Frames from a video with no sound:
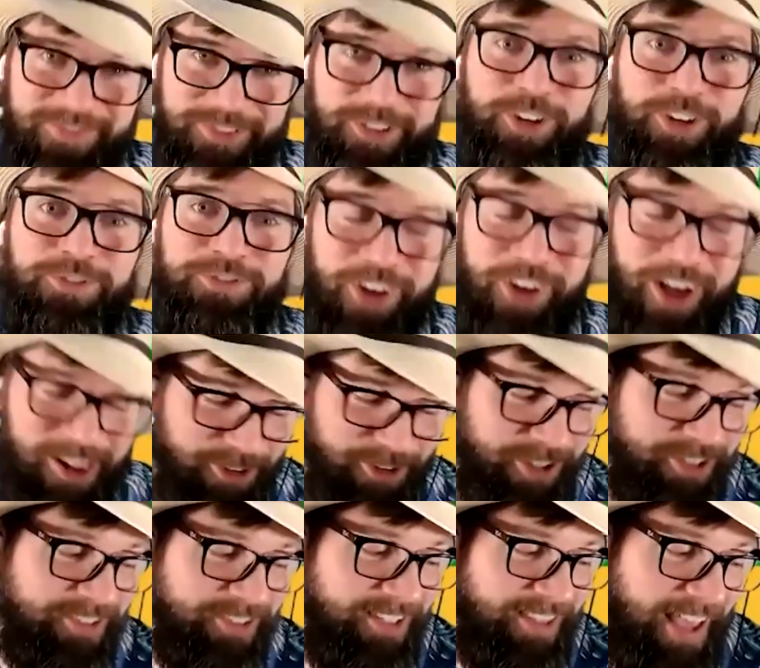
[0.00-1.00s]
She'll follow
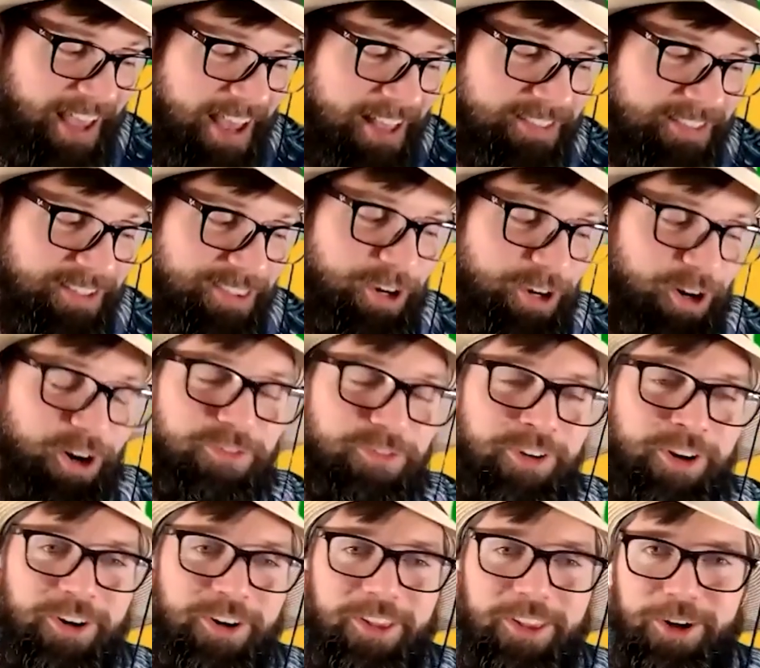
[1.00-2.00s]
us to the ends of the earth
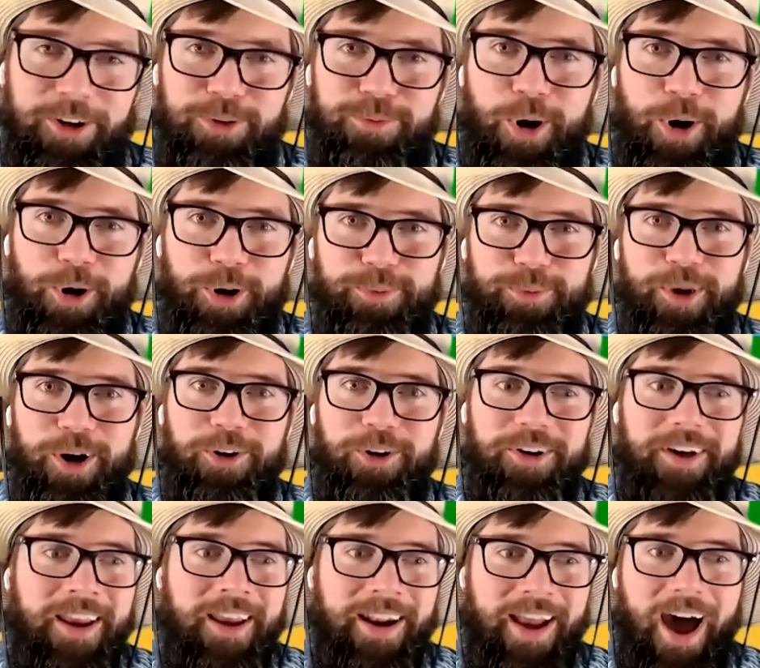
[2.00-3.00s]
in her little
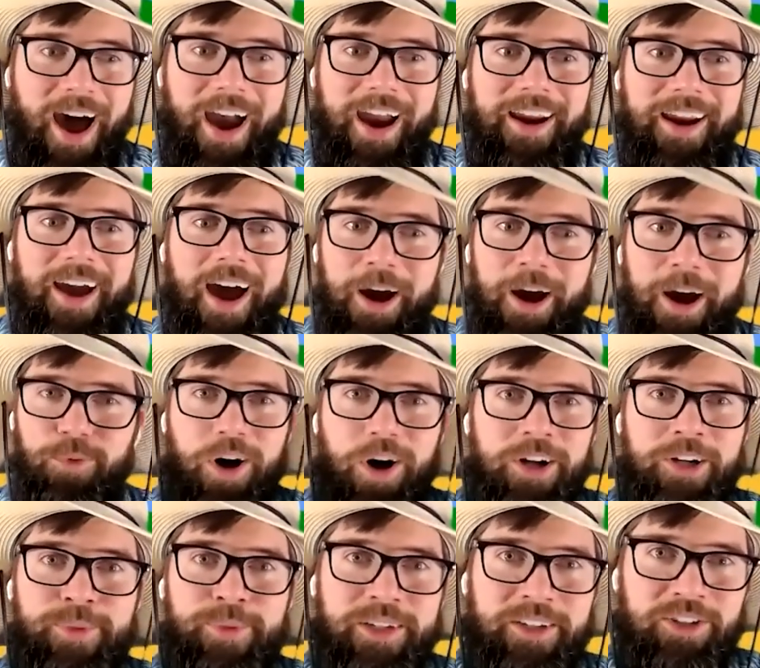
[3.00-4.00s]
motorboat, and I
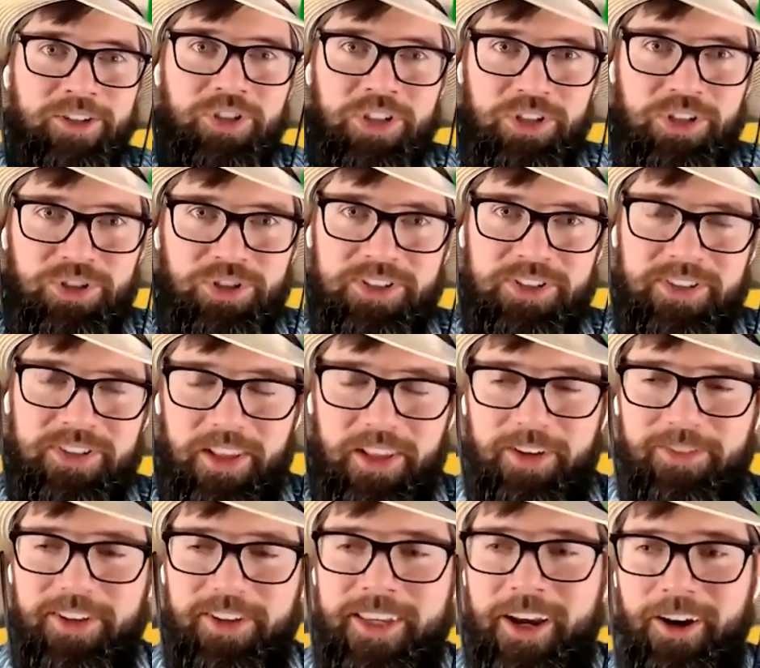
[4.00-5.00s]
welcome it because she's just a
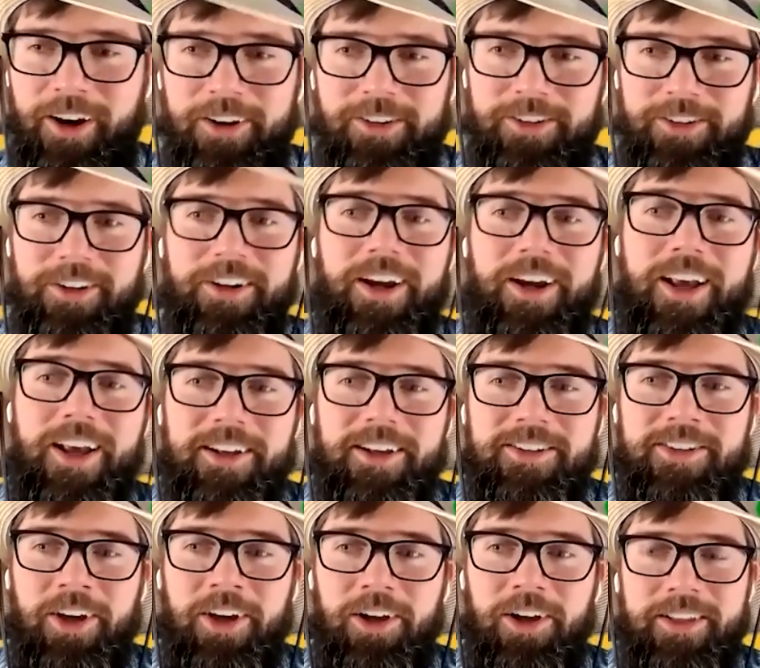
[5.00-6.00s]
lovely character.
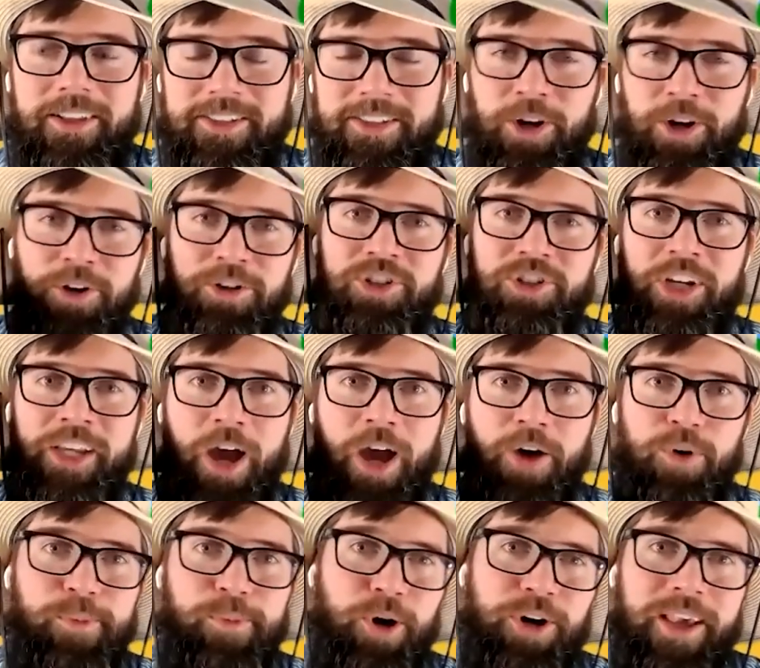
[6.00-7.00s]
So let's go check
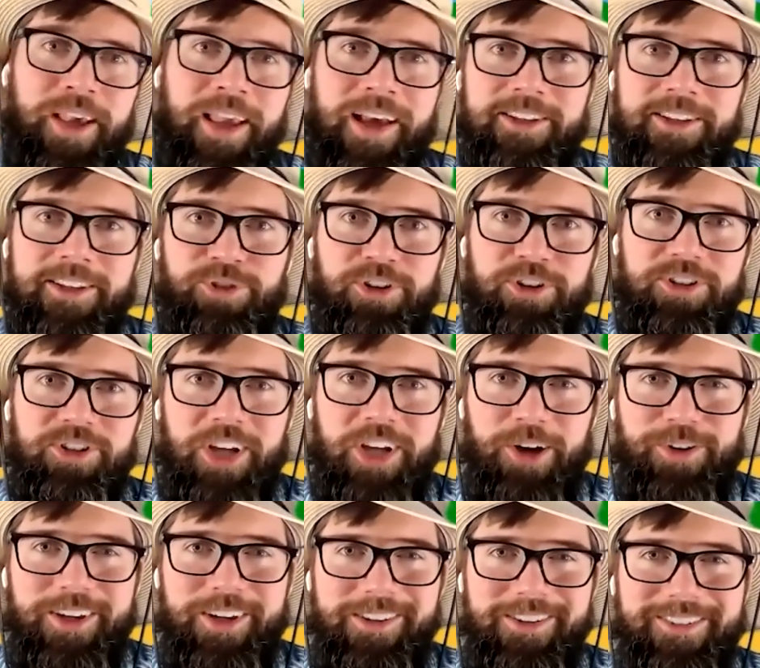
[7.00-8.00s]
out what Mona has for us,
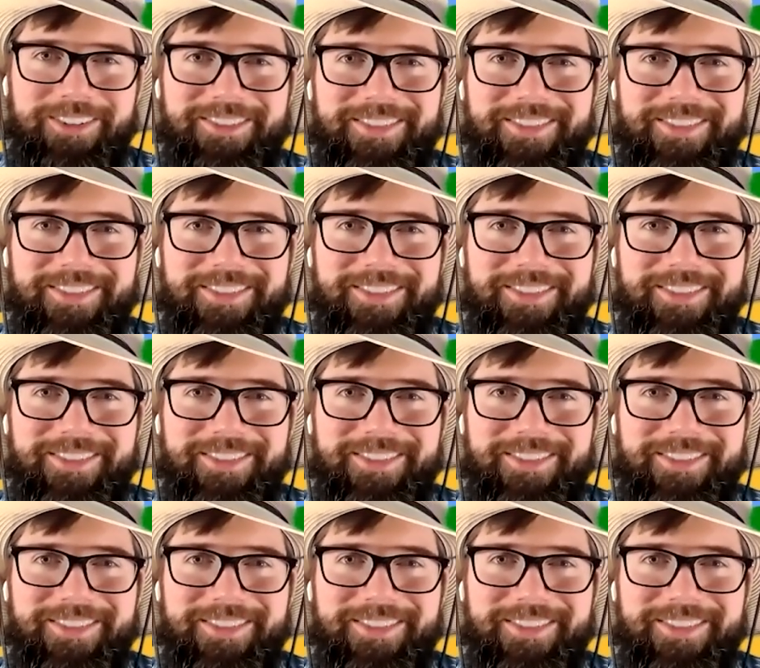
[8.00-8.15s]
shall we?